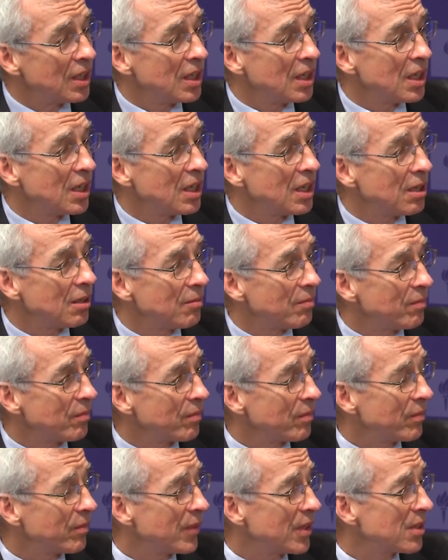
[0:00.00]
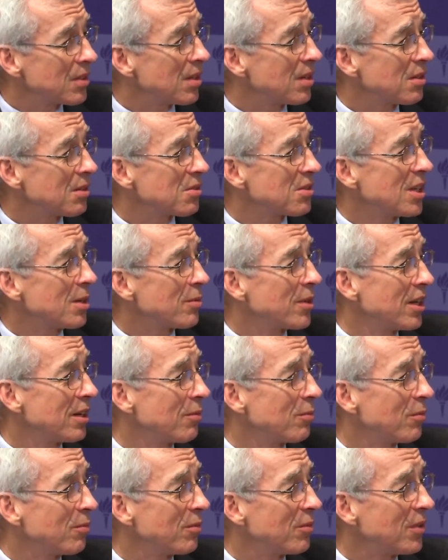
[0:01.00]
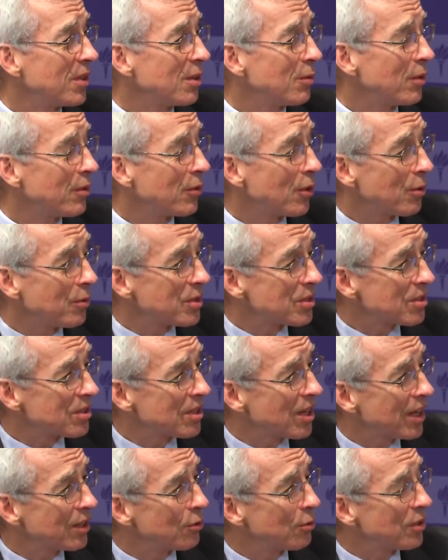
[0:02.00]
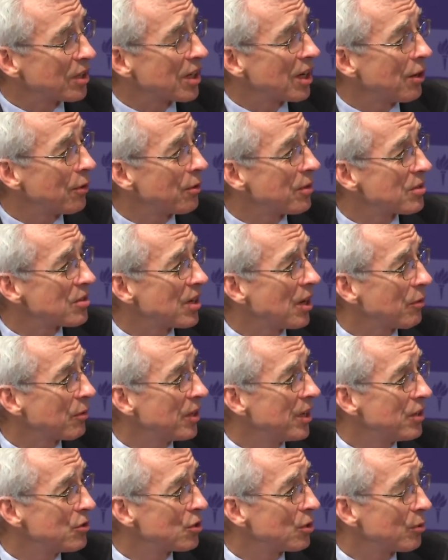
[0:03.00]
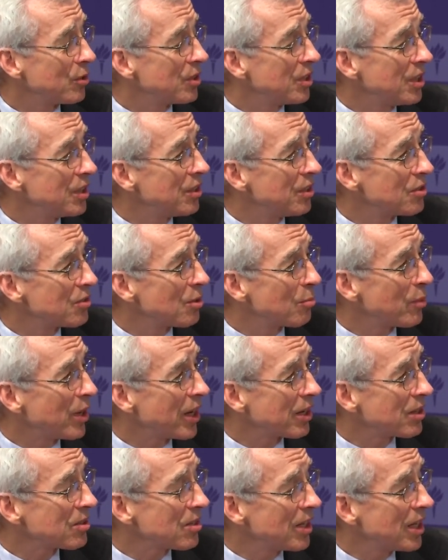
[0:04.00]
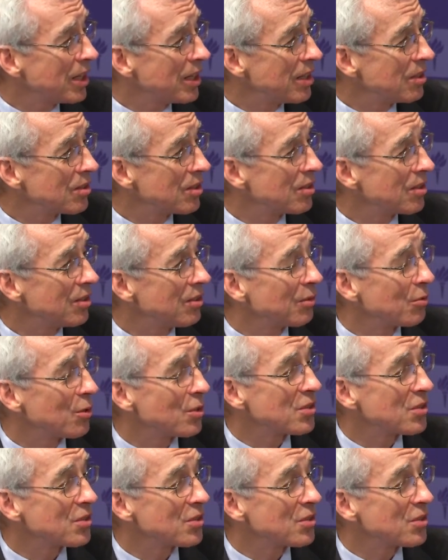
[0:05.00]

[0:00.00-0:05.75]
Um, it's the you know, same kind of thing we've always had to encounter in South Asia with the Indians and Pakistanis, mm -hmm. you know, mm-hmm. where